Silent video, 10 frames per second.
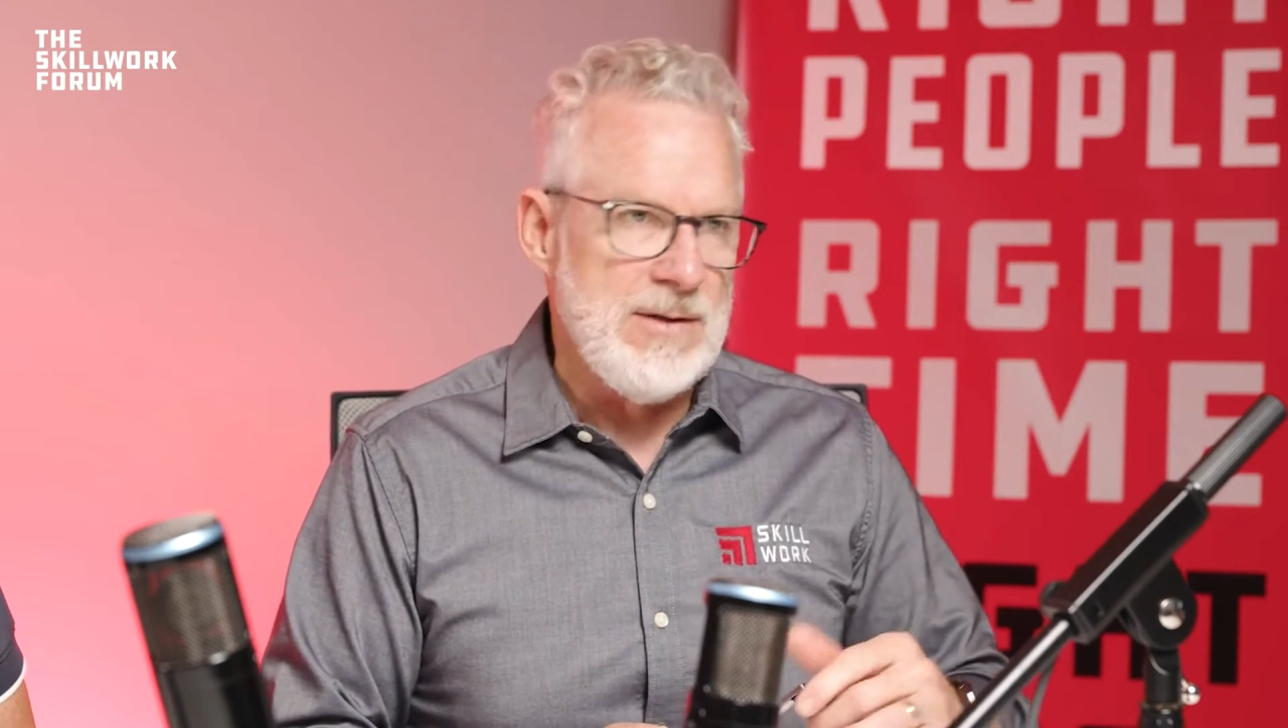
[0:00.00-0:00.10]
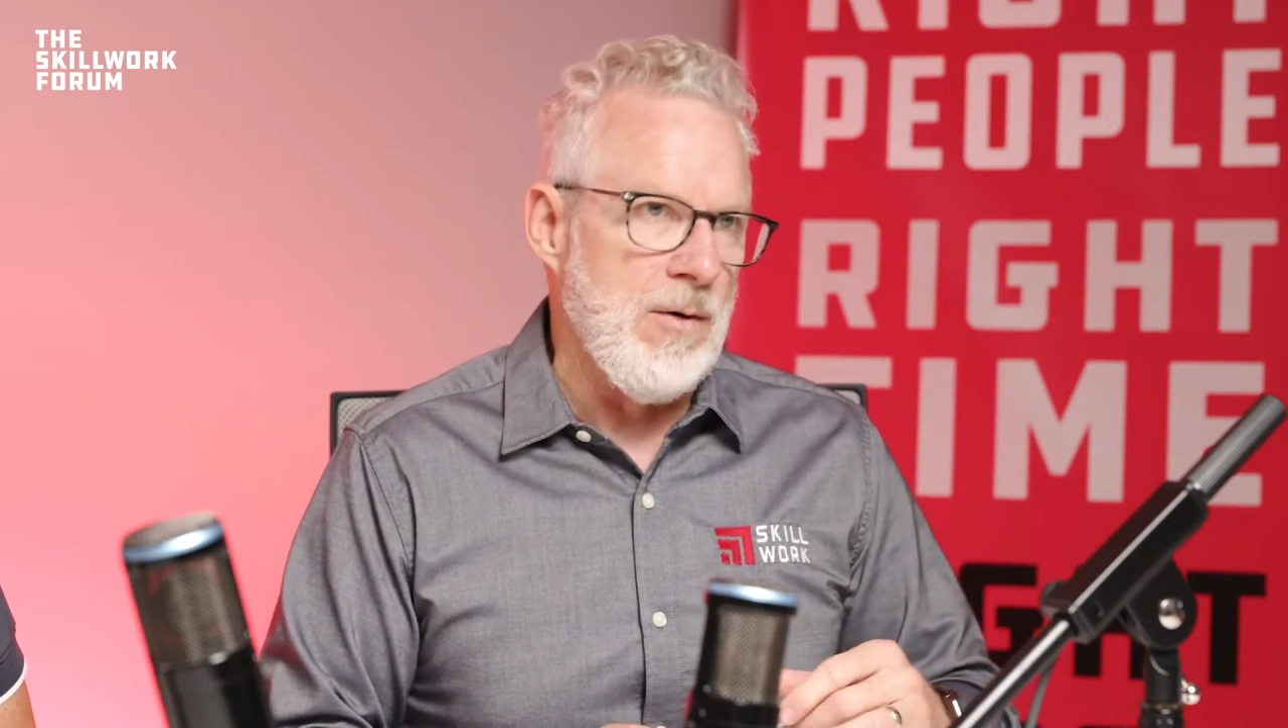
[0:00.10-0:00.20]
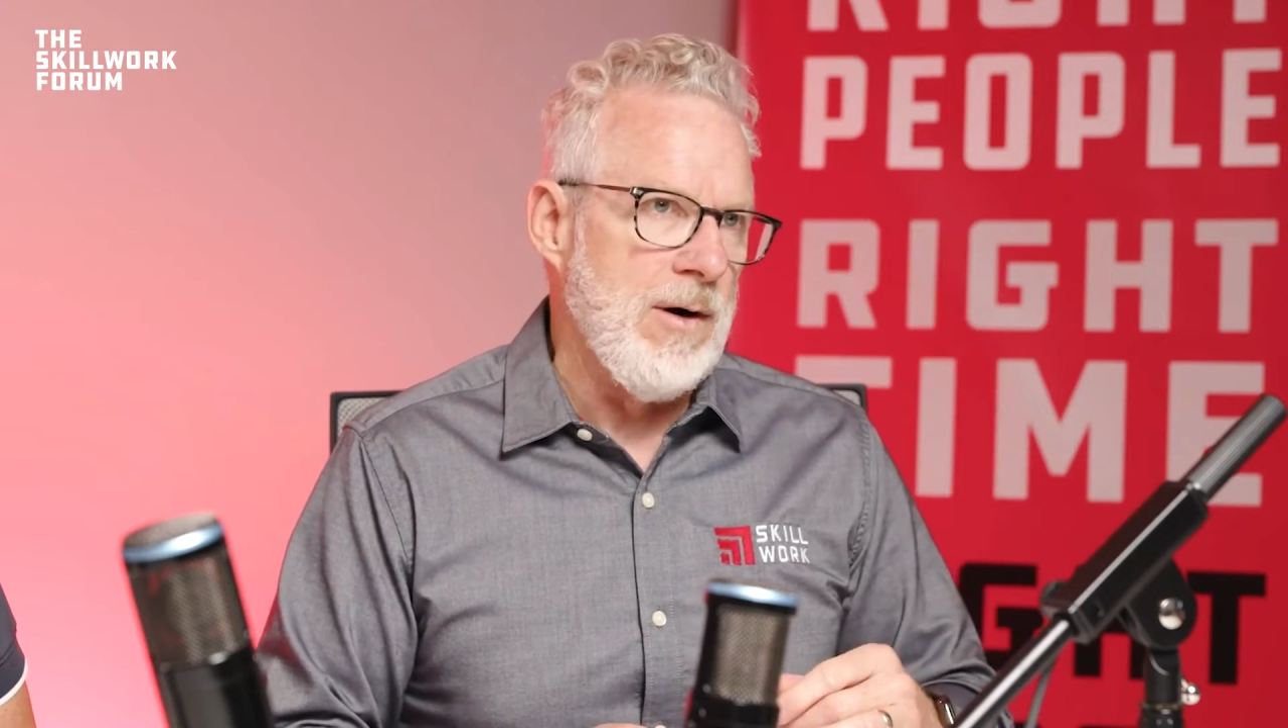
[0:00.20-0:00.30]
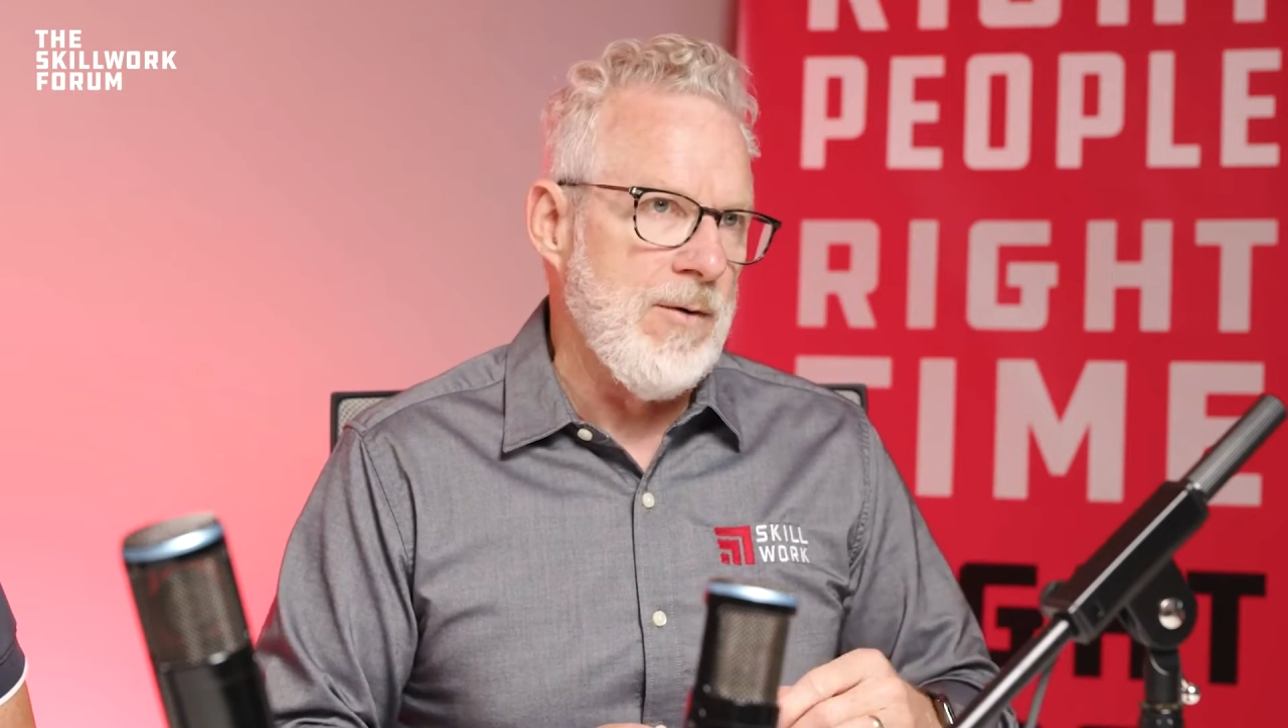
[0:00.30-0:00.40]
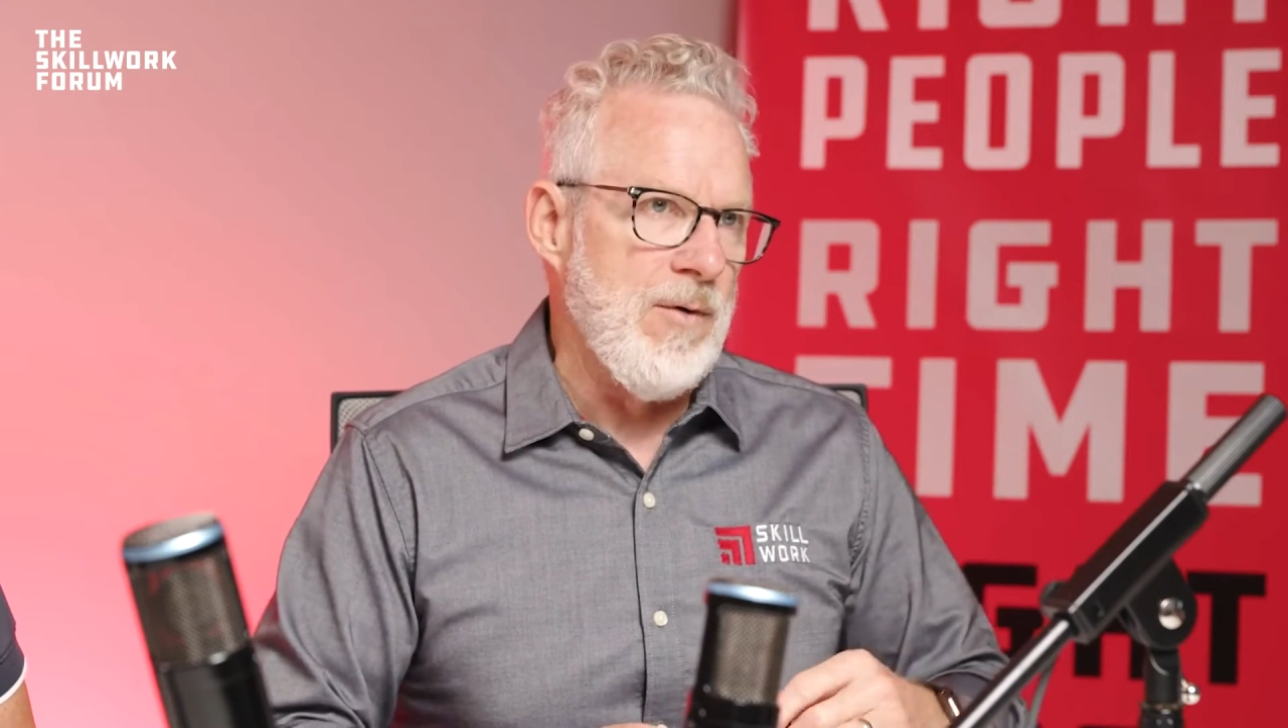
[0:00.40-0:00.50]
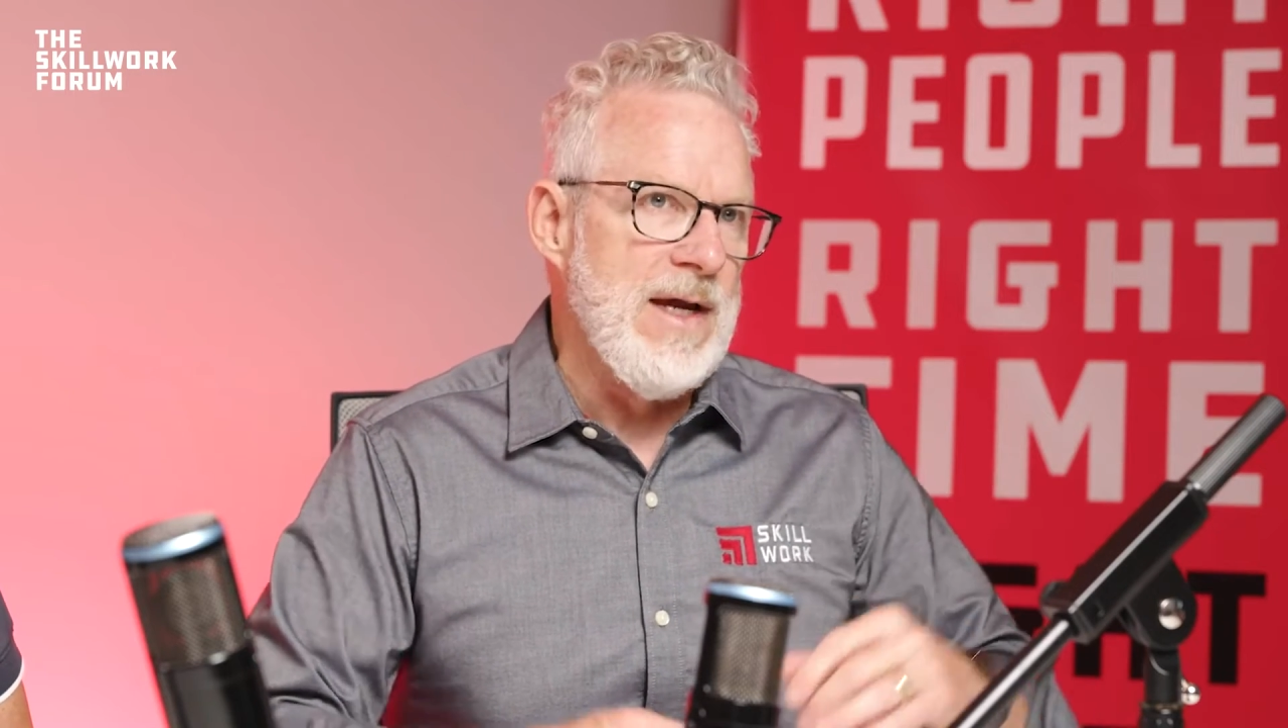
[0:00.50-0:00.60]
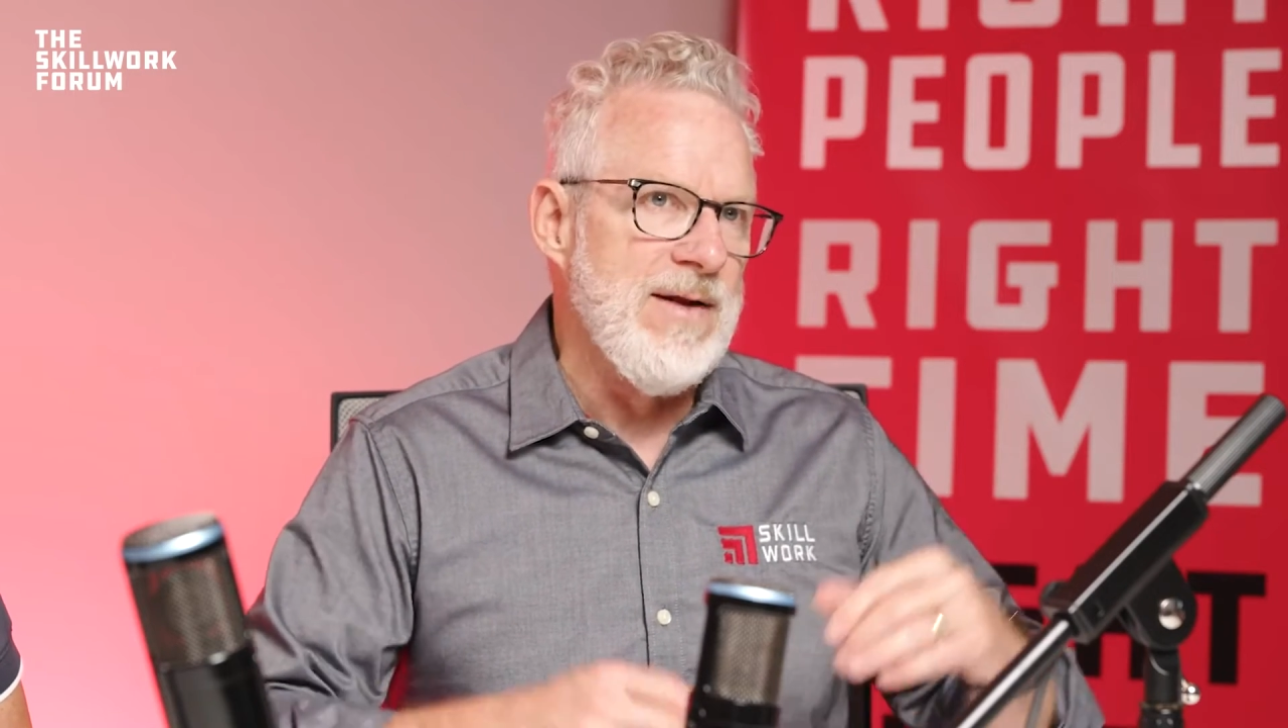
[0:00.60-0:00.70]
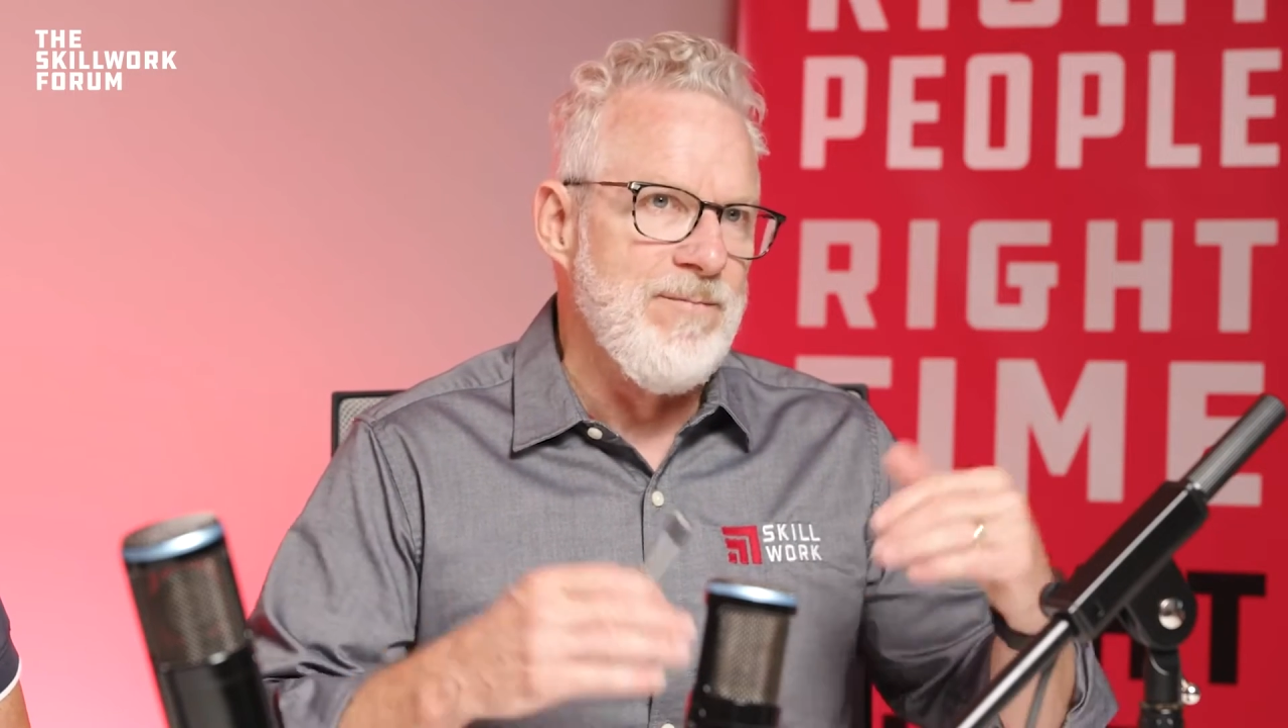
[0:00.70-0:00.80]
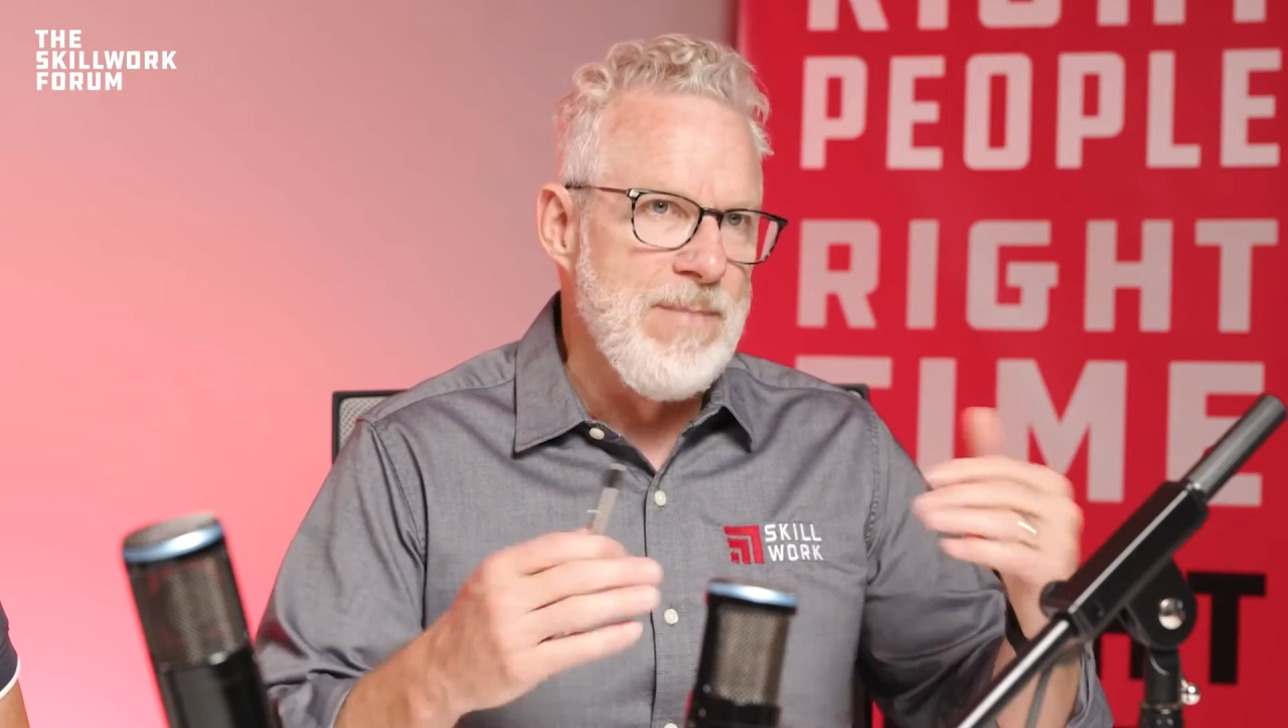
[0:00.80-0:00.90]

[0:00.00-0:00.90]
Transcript: or creative